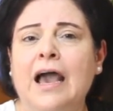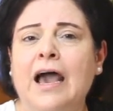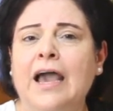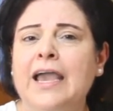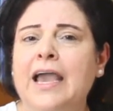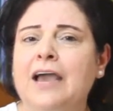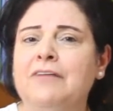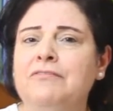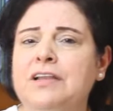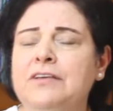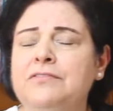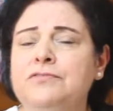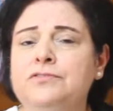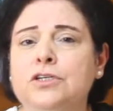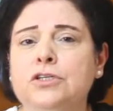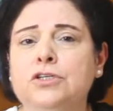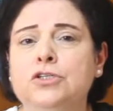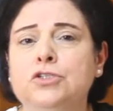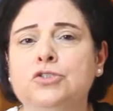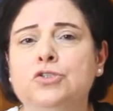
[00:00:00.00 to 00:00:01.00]
I have
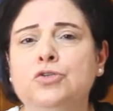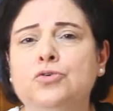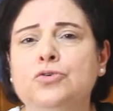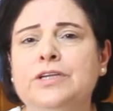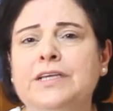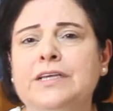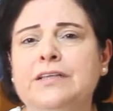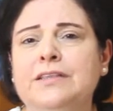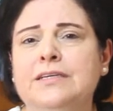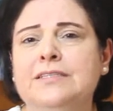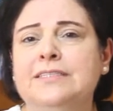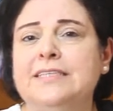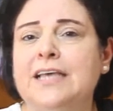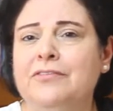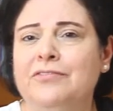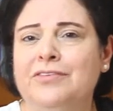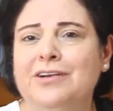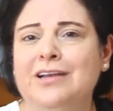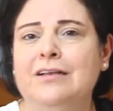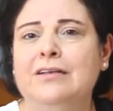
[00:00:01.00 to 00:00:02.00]
lived during the
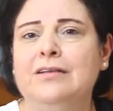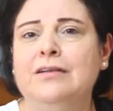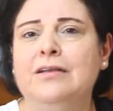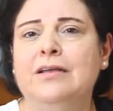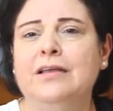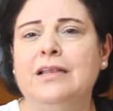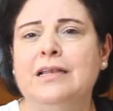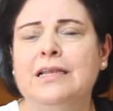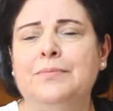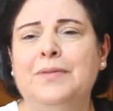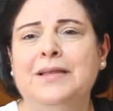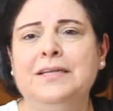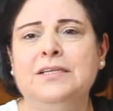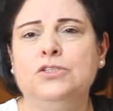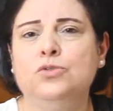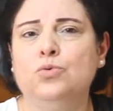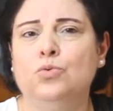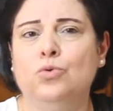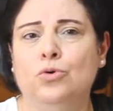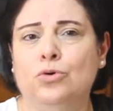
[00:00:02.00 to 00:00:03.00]
several
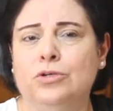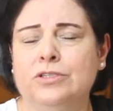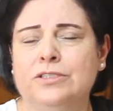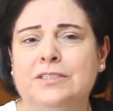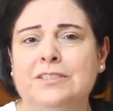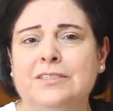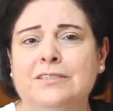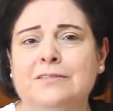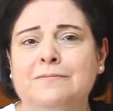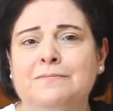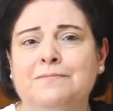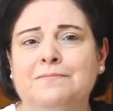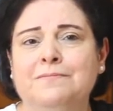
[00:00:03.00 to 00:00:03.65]
Lebanese wars,